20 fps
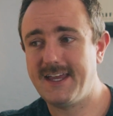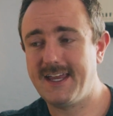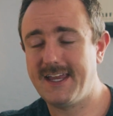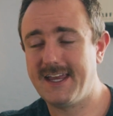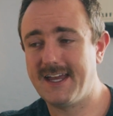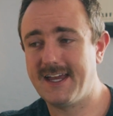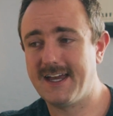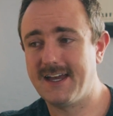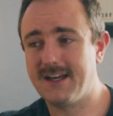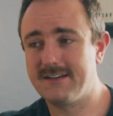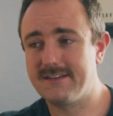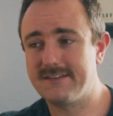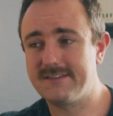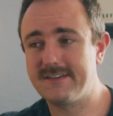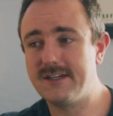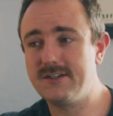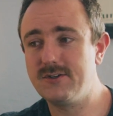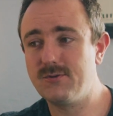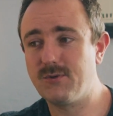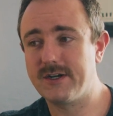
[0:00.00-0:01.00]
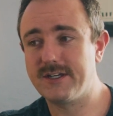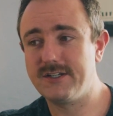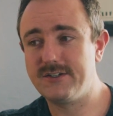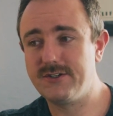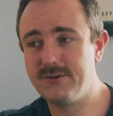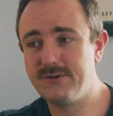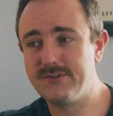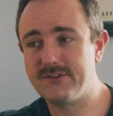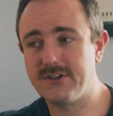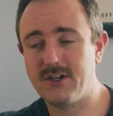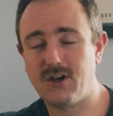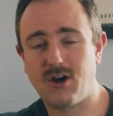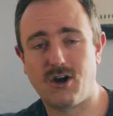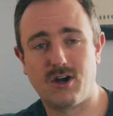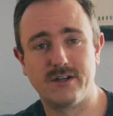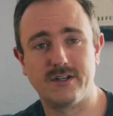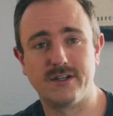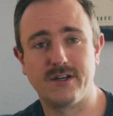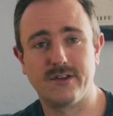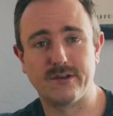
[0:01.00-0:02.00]
and say you want to use it
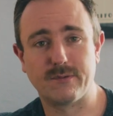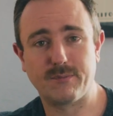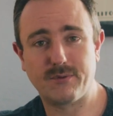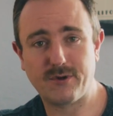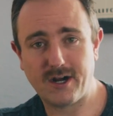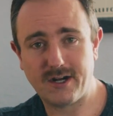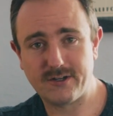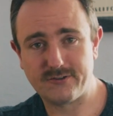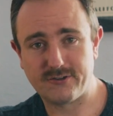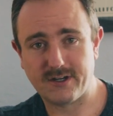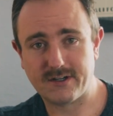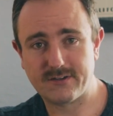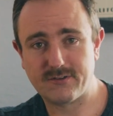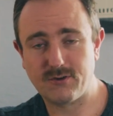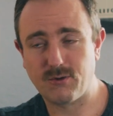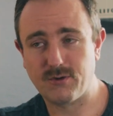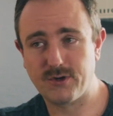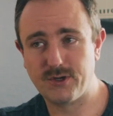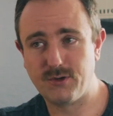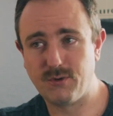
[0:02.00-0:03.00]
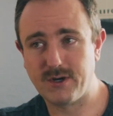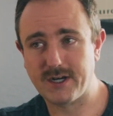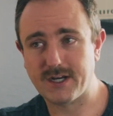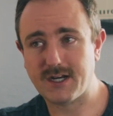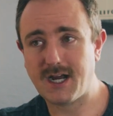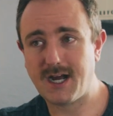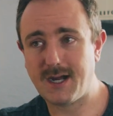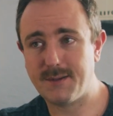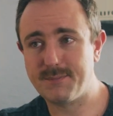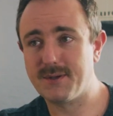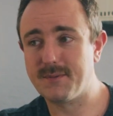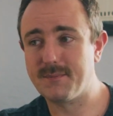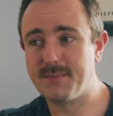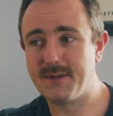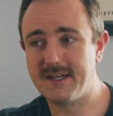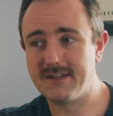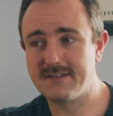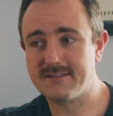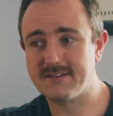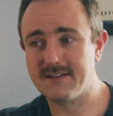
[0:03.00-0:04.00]
on another project or you want to copy and
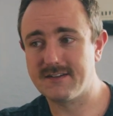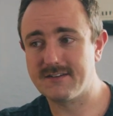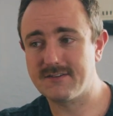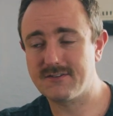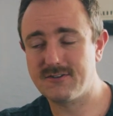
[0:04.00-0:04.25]
paste it